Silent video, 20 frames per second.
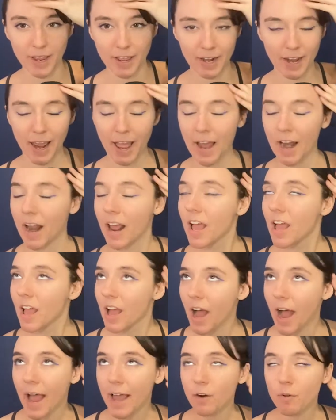
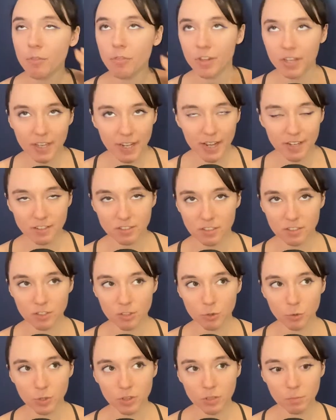I don't think it has to
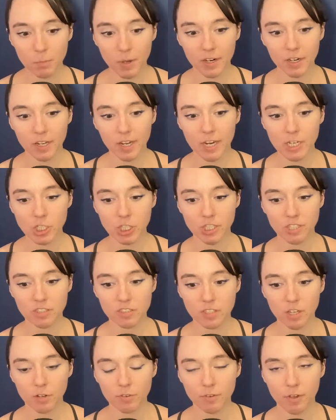do with the medication
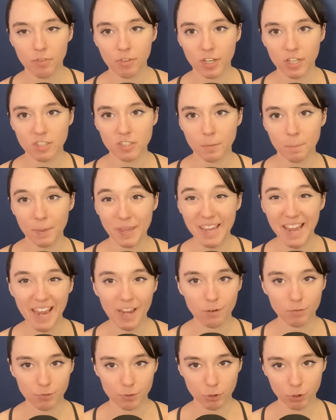itself. I think it's a
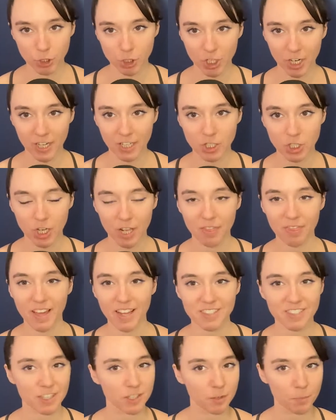behavioral change, and
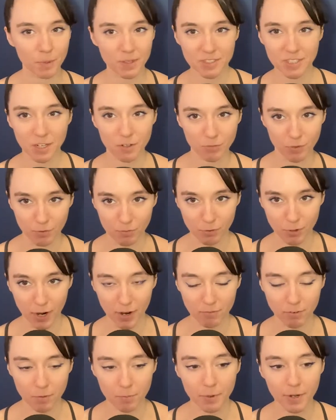that's going to be different for
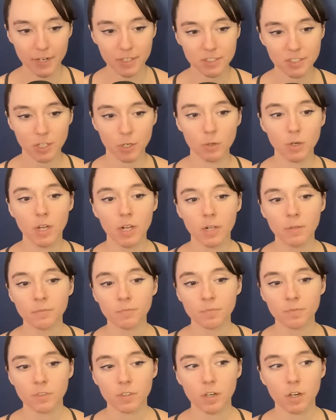everybody. So,
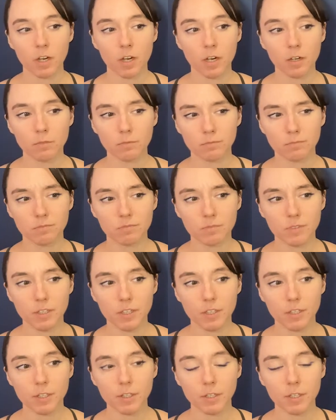
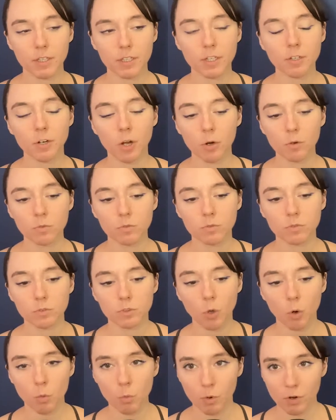you know,
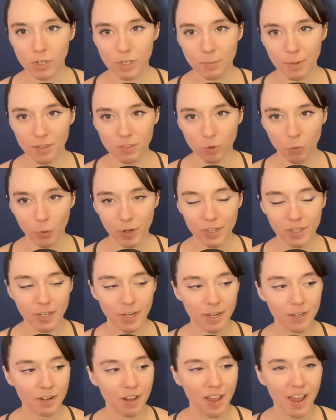don't worry about the weight
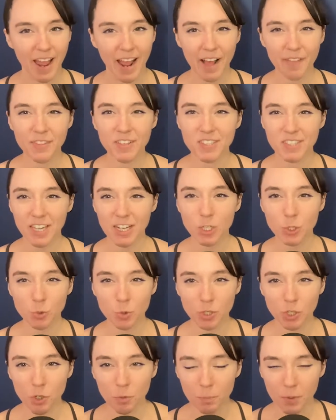gain and the
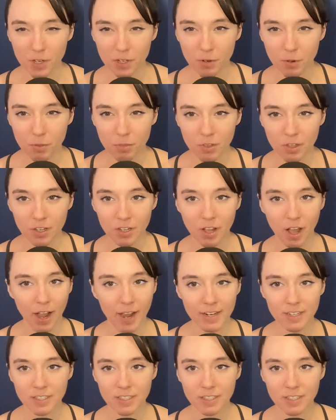sexual libido thing. I